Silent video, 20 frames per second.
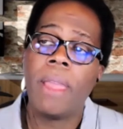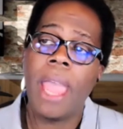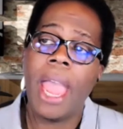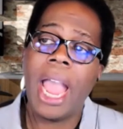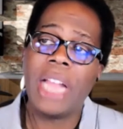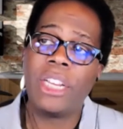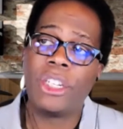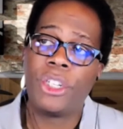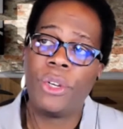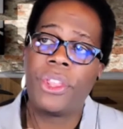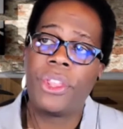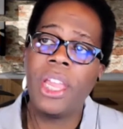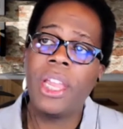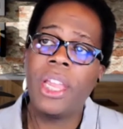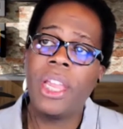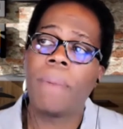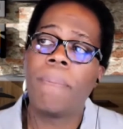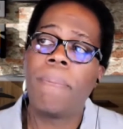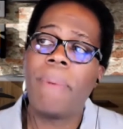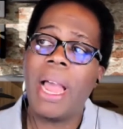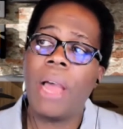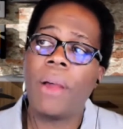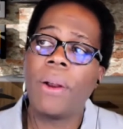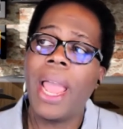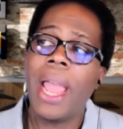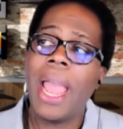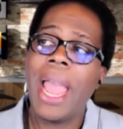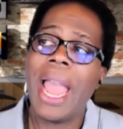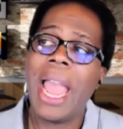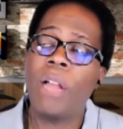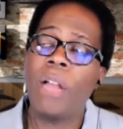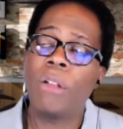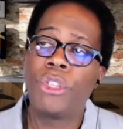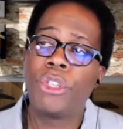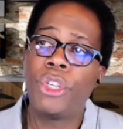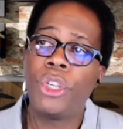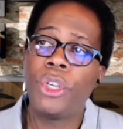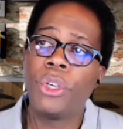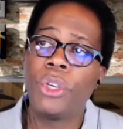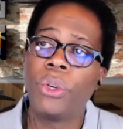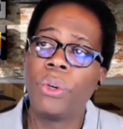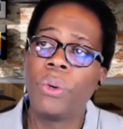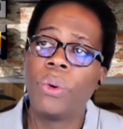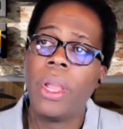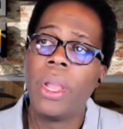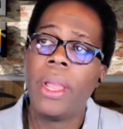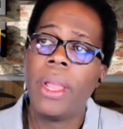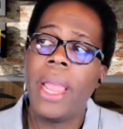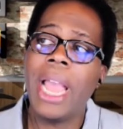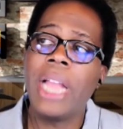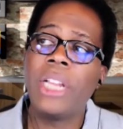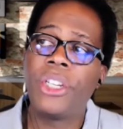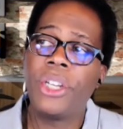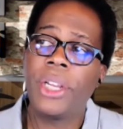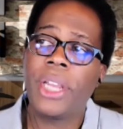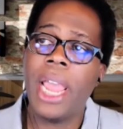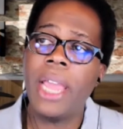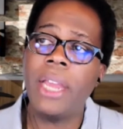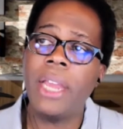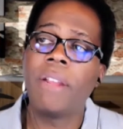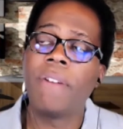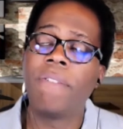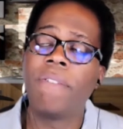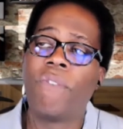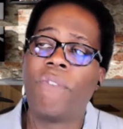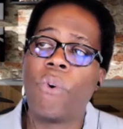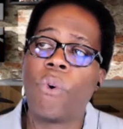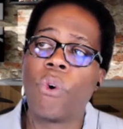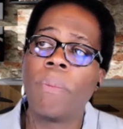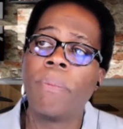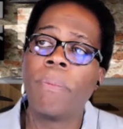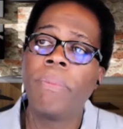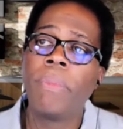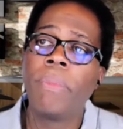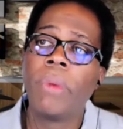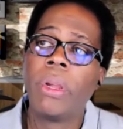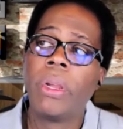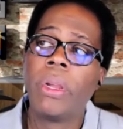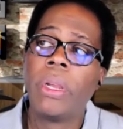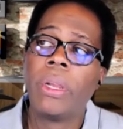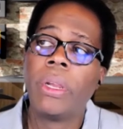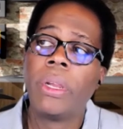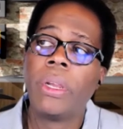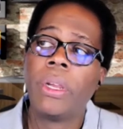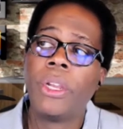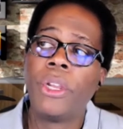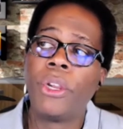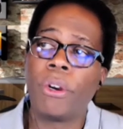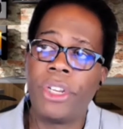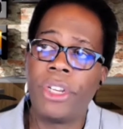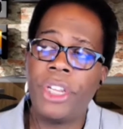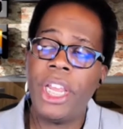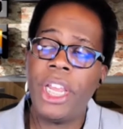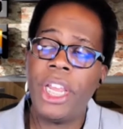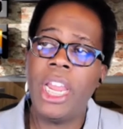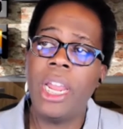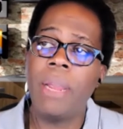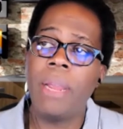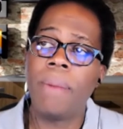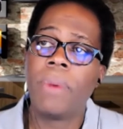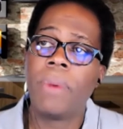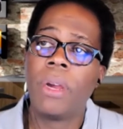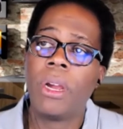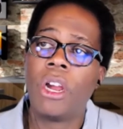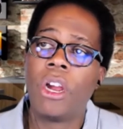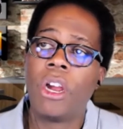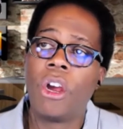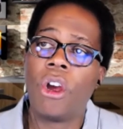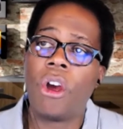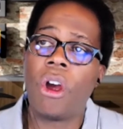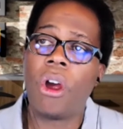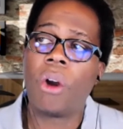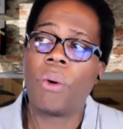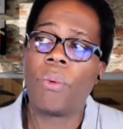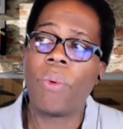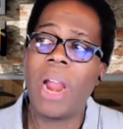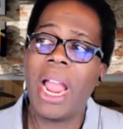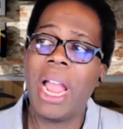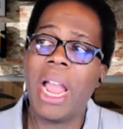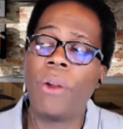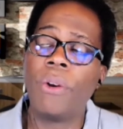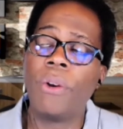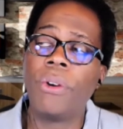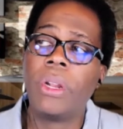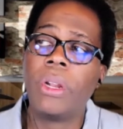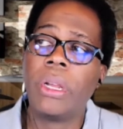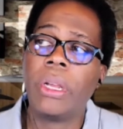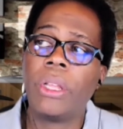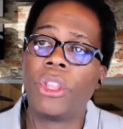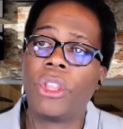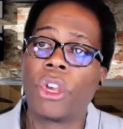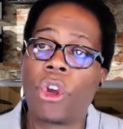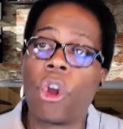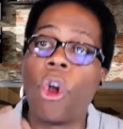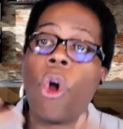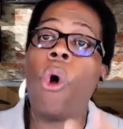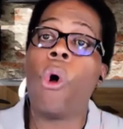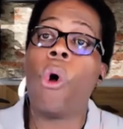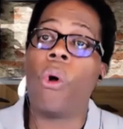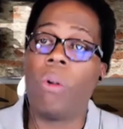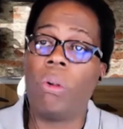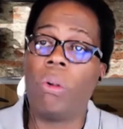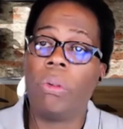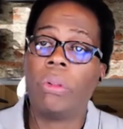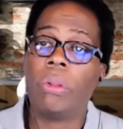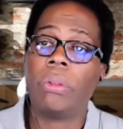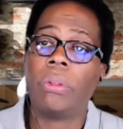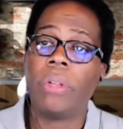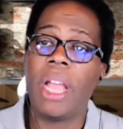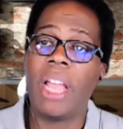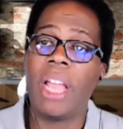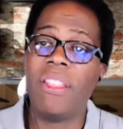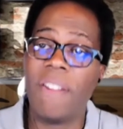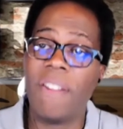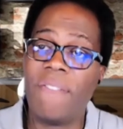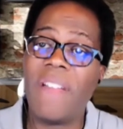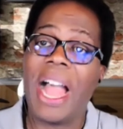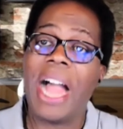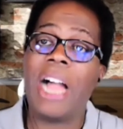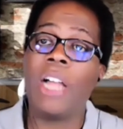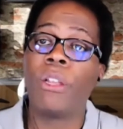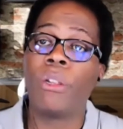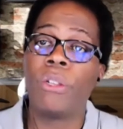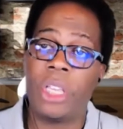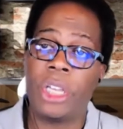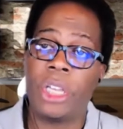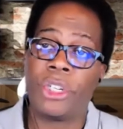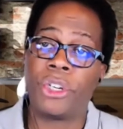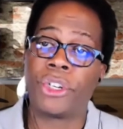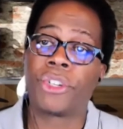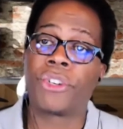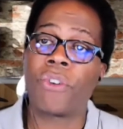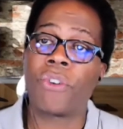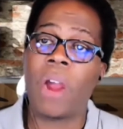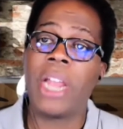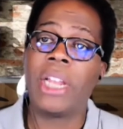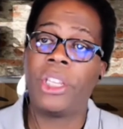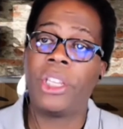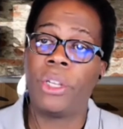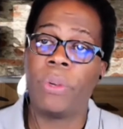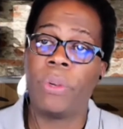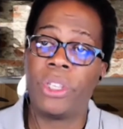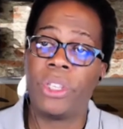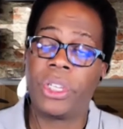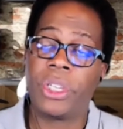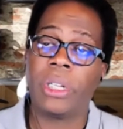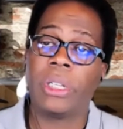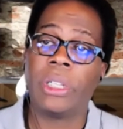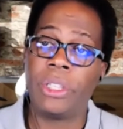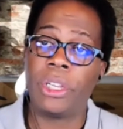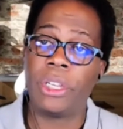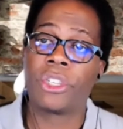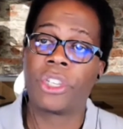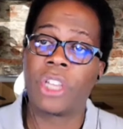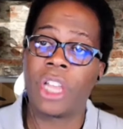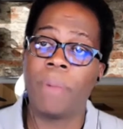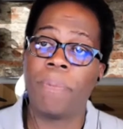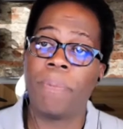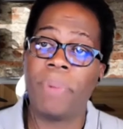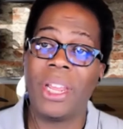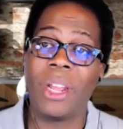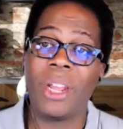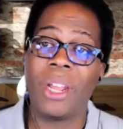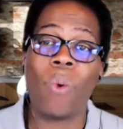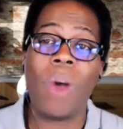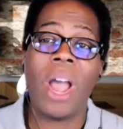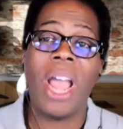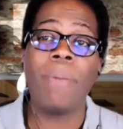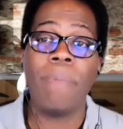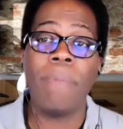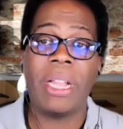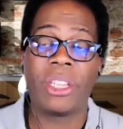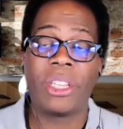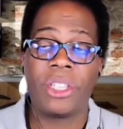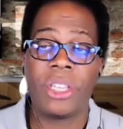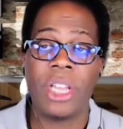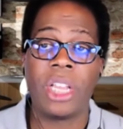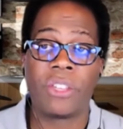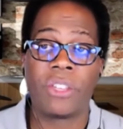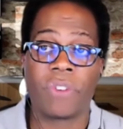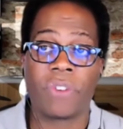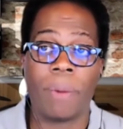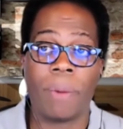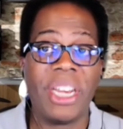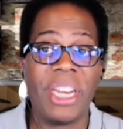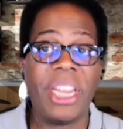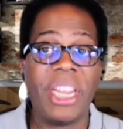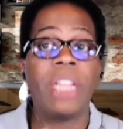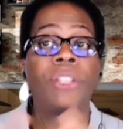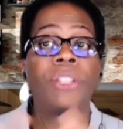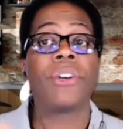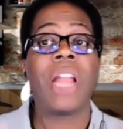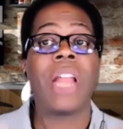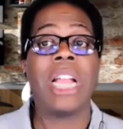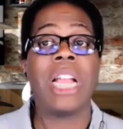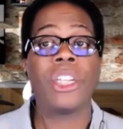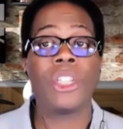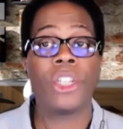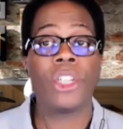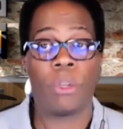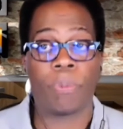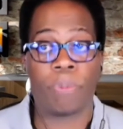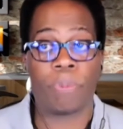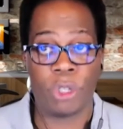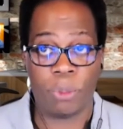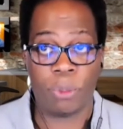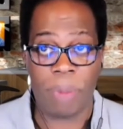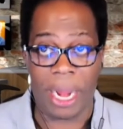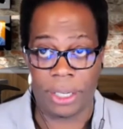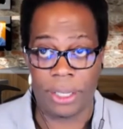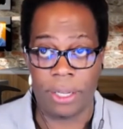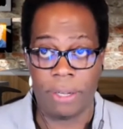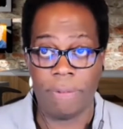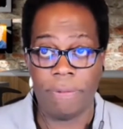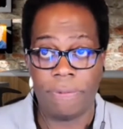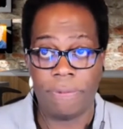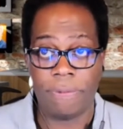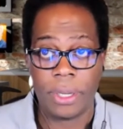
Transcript: as you think about how to educate and inform your team around the goal and the values that you're trying to instill in this company and why it makes sense from an international perspective,